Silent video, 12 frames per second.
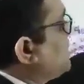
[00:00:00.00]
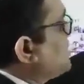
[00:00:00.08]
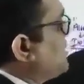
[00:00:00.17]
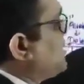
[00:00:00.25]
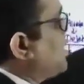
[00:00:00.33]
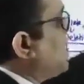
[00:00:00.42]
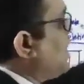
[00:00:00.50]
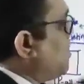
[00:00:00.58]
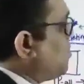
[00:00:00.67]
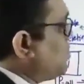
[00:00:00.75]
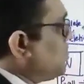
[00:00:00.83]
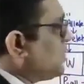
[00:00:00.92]

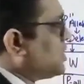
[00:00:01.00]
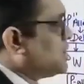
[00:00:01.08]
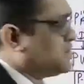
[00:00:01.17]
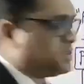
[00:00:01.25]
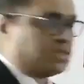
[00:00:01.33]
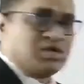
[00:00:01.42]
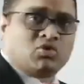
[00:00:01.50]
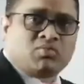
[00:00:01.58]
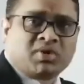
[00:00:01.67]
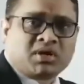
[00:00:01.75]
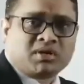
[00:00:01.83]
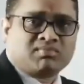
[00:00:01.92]
how
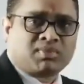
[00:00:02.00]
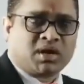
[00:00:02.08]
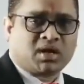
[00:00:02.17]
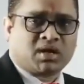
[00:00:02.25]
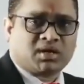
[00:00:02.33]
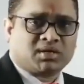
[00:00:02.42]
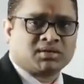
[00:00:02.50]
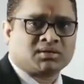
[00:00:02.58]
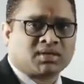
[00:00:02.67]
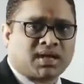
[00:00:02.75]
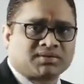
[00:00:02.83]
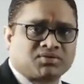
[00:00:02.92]
genomic imprinting is
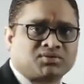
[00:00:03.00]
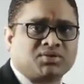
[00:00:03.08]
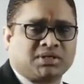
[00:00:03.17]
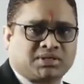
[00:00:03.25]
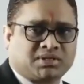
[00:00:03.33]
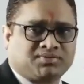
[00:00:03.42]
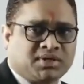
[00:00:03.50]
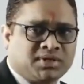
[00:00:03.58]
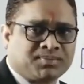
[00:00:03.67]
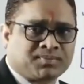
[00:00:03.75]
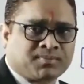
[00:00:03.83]
associated with